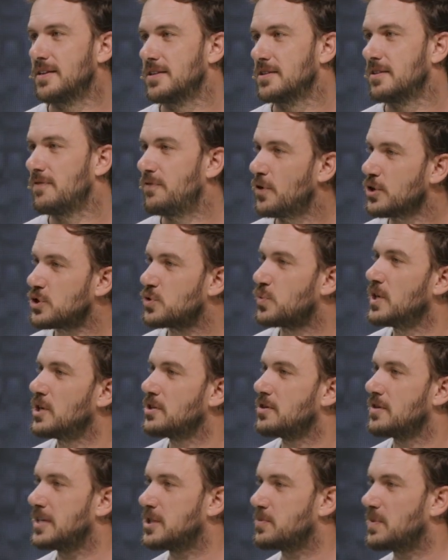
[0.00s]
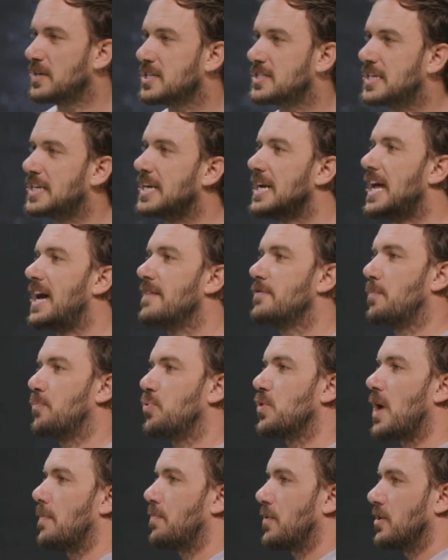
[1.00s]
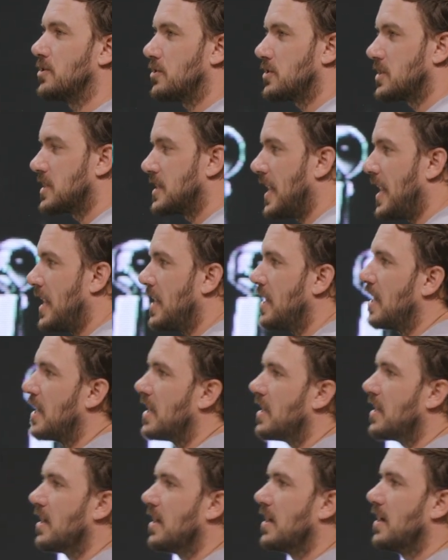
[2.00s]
The first wilderness, because they didn't have a proper understanding